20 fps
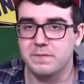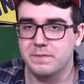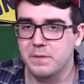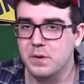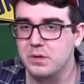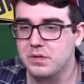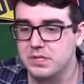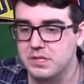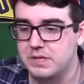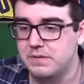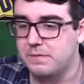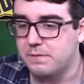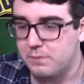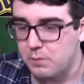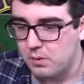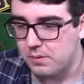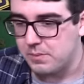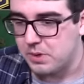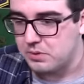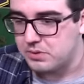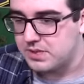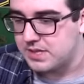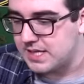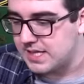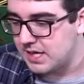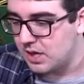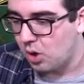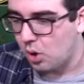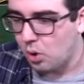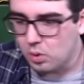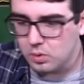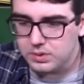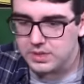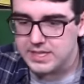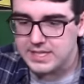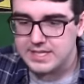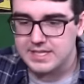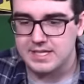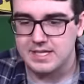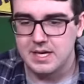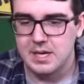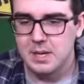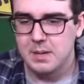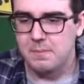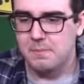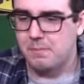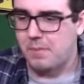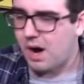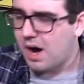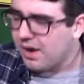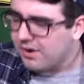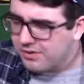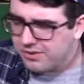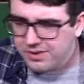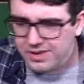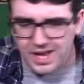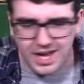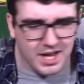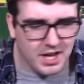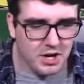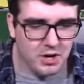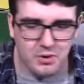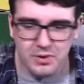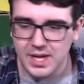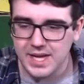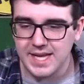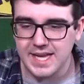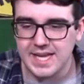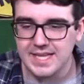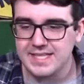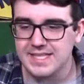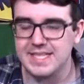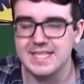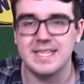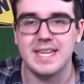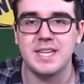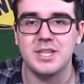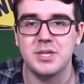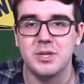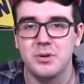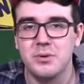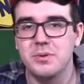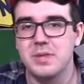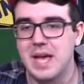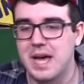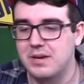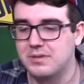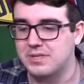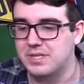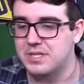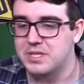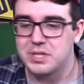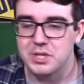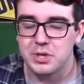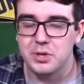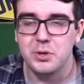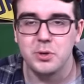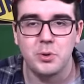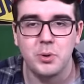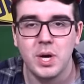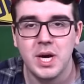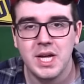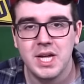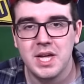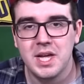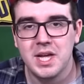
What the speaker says: First and foremost, the oldest model I own, I guess, is a 2002